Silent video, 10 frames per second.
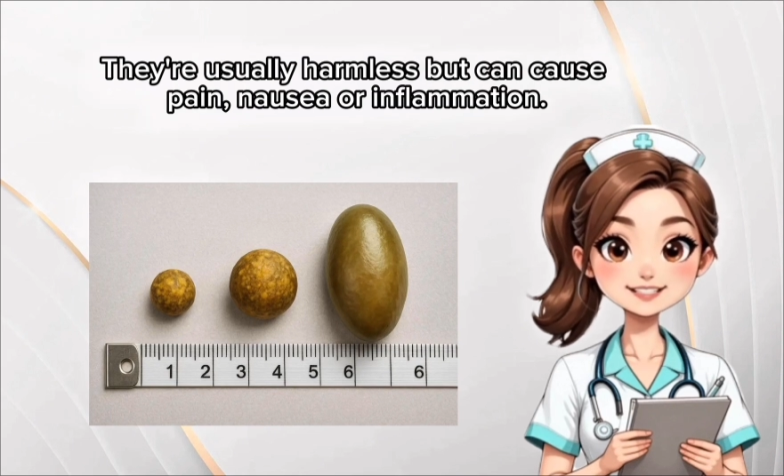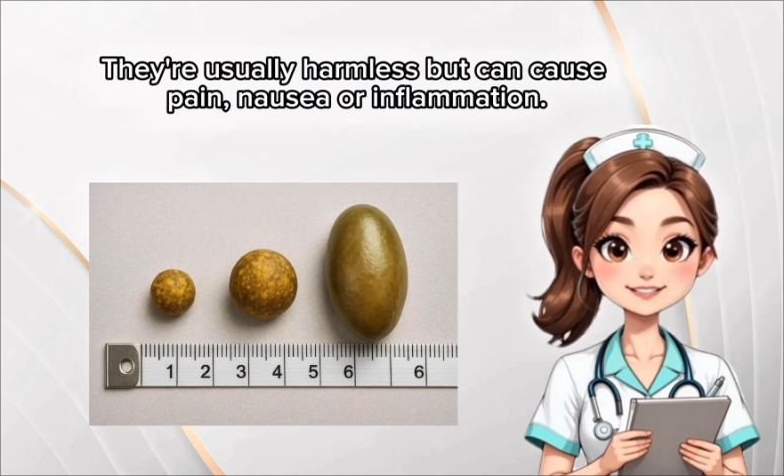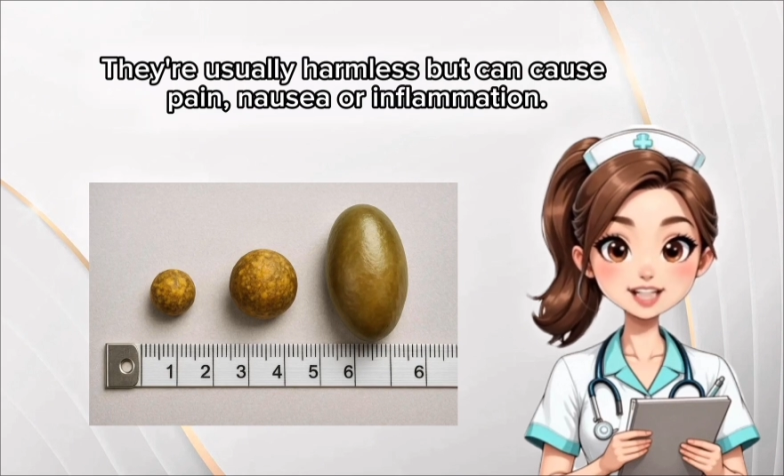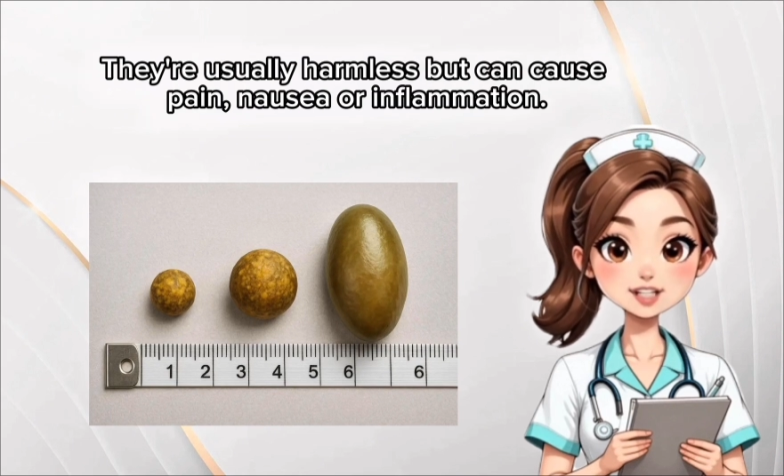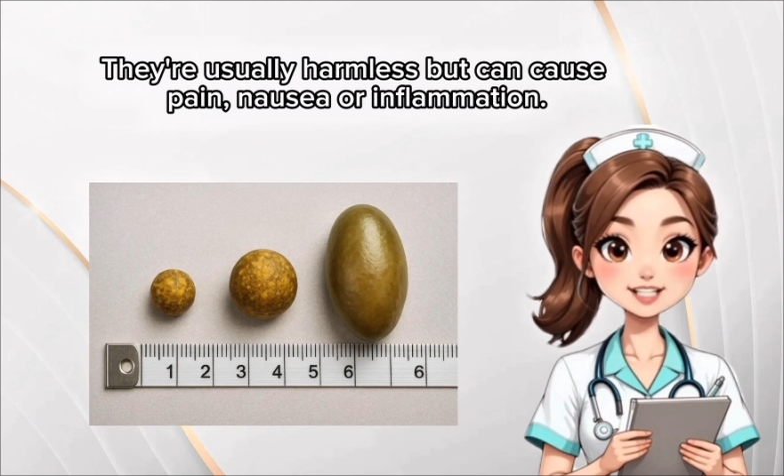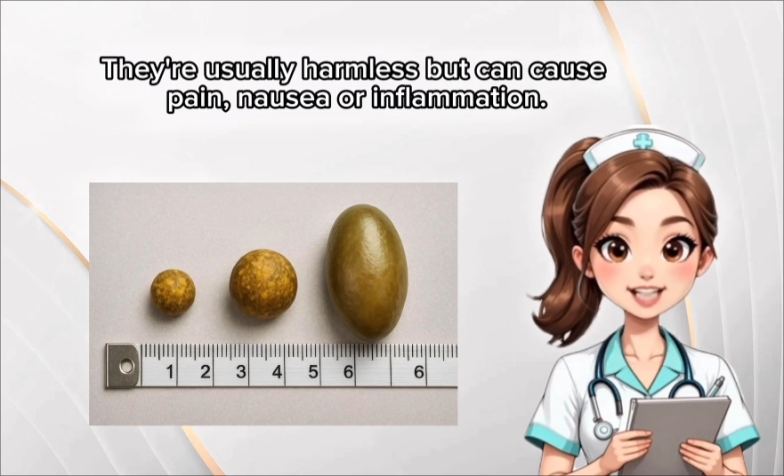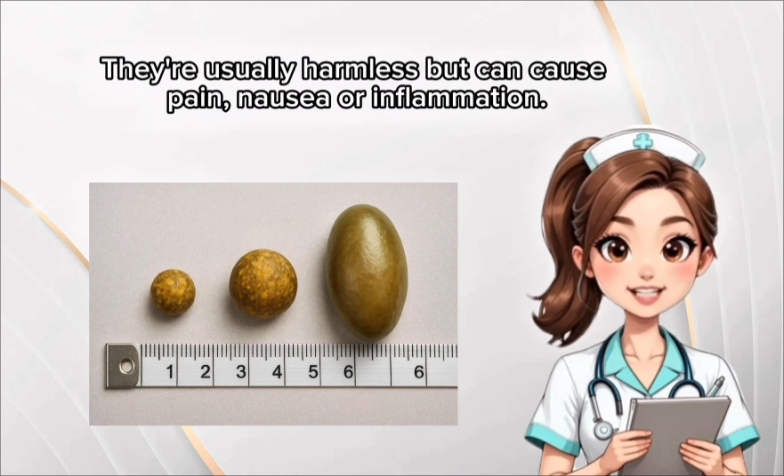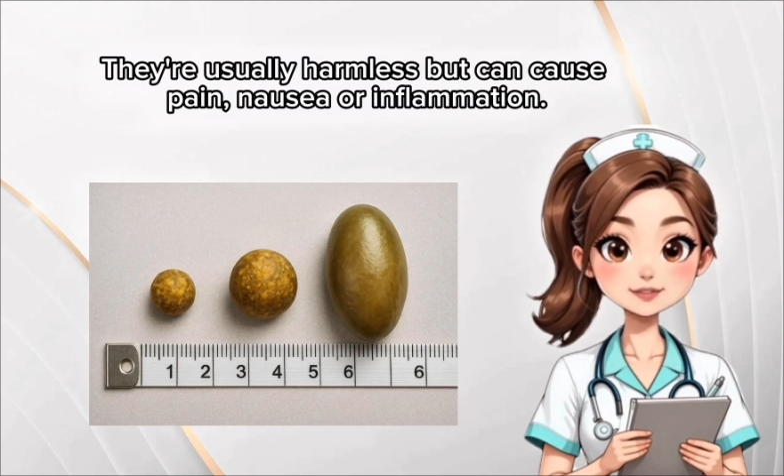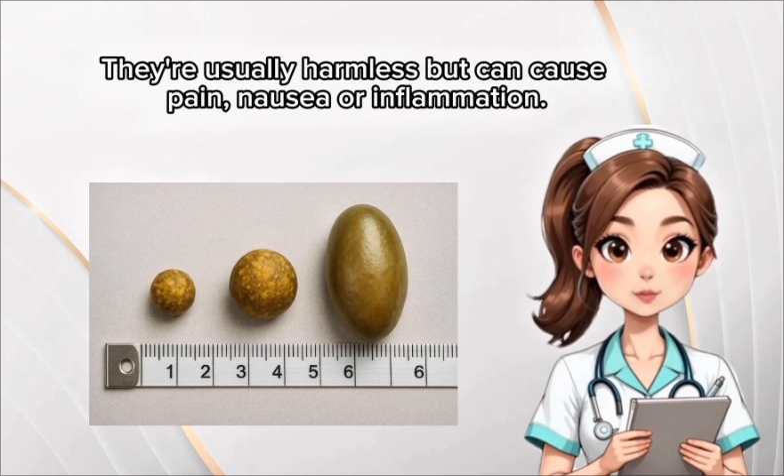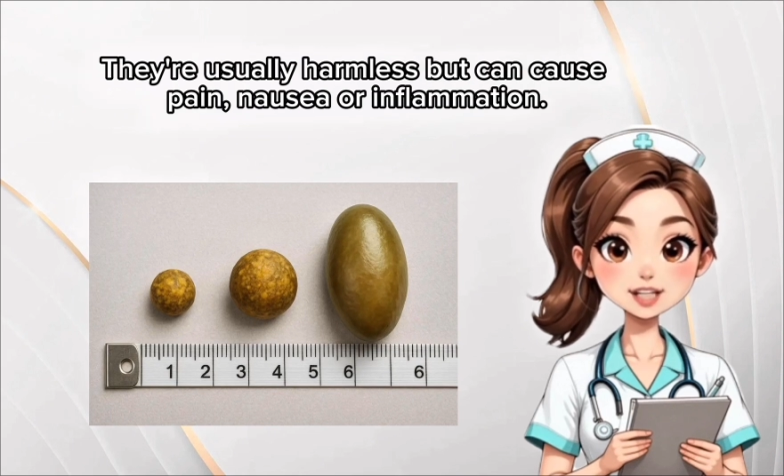
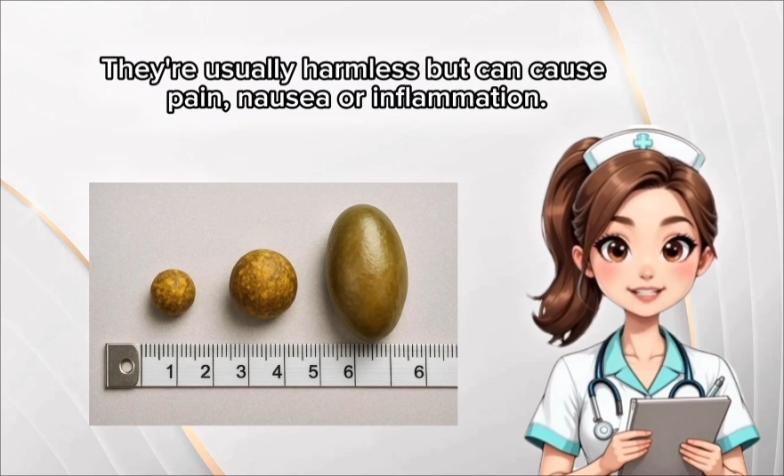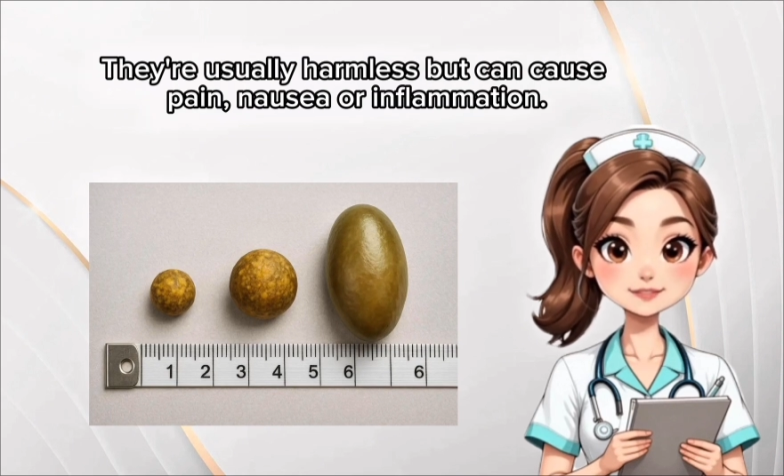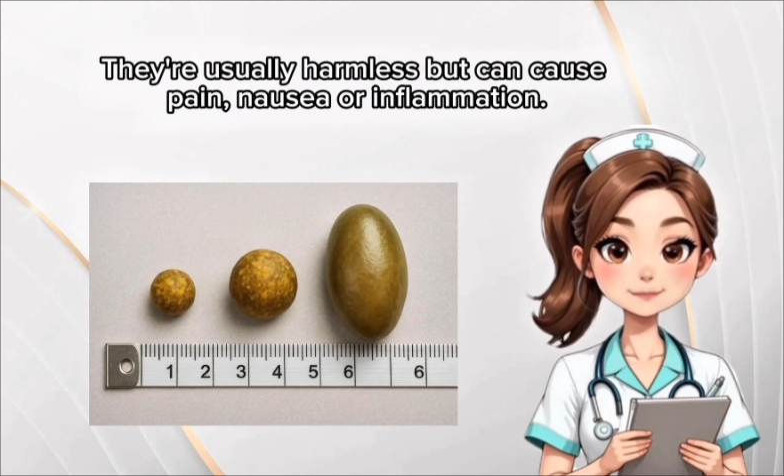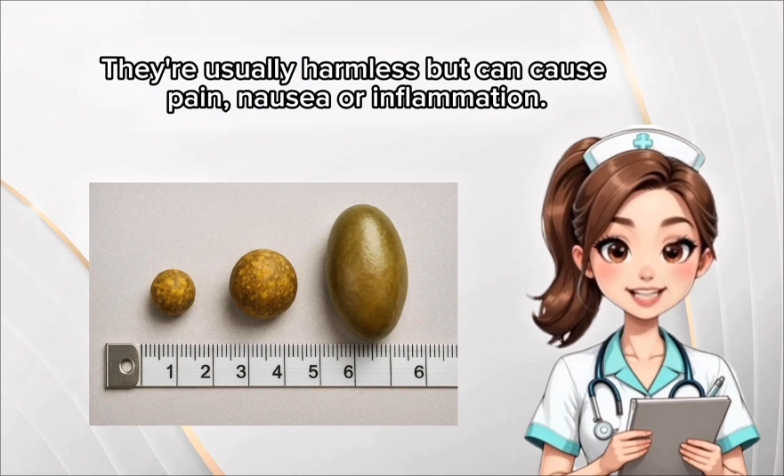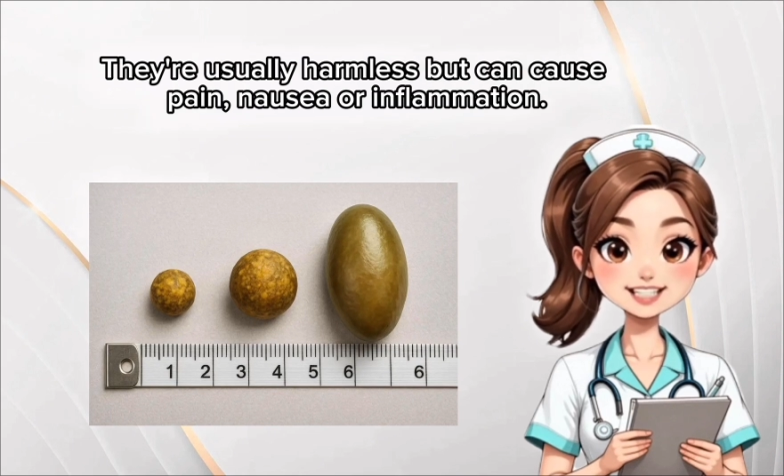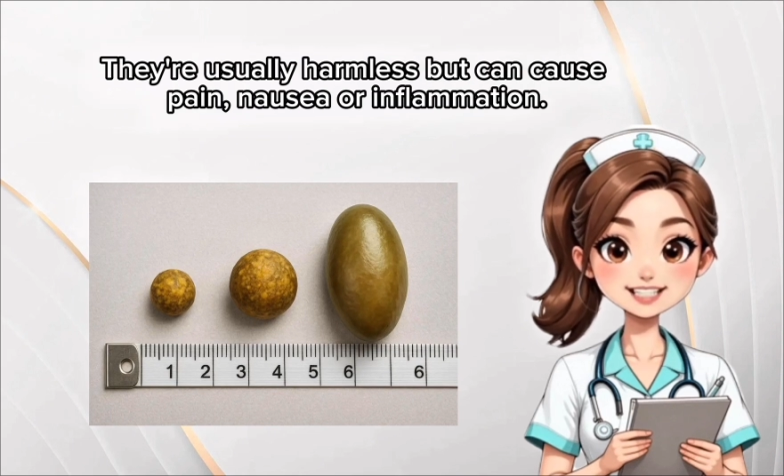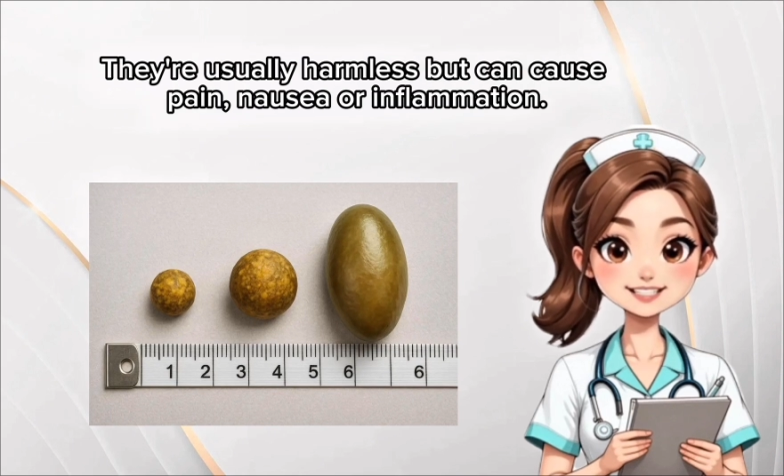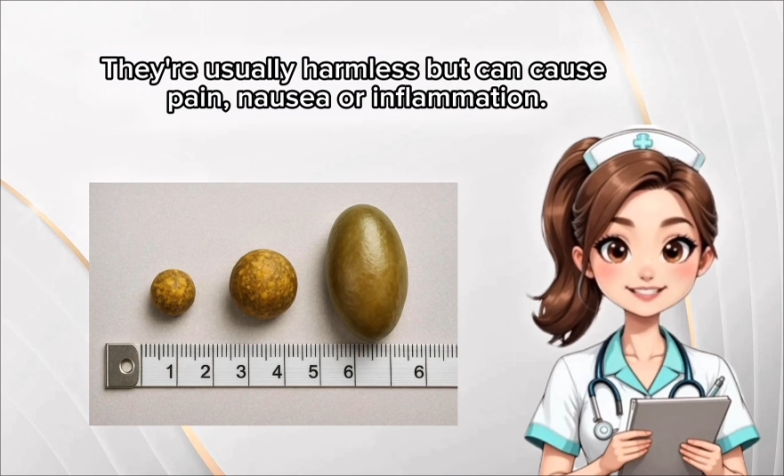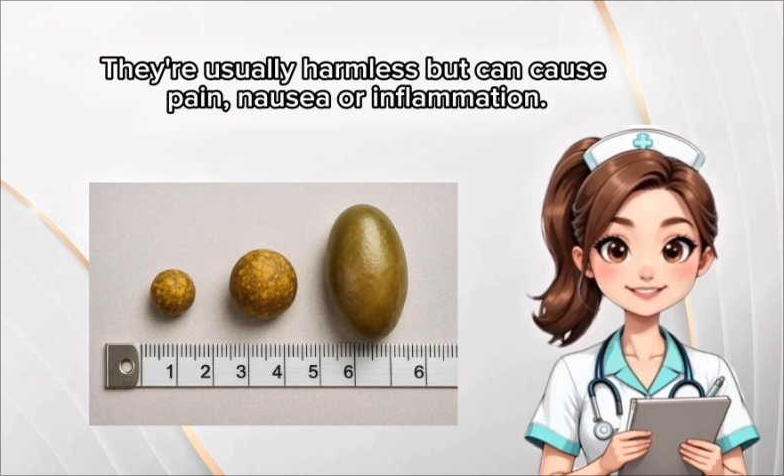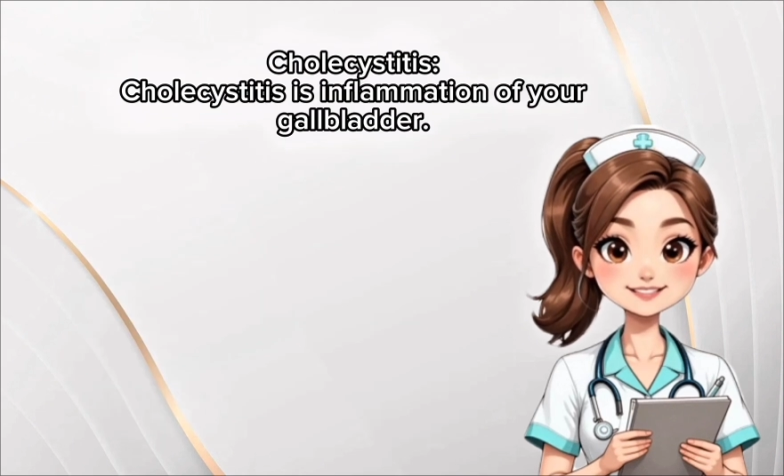nausea, or inflammation.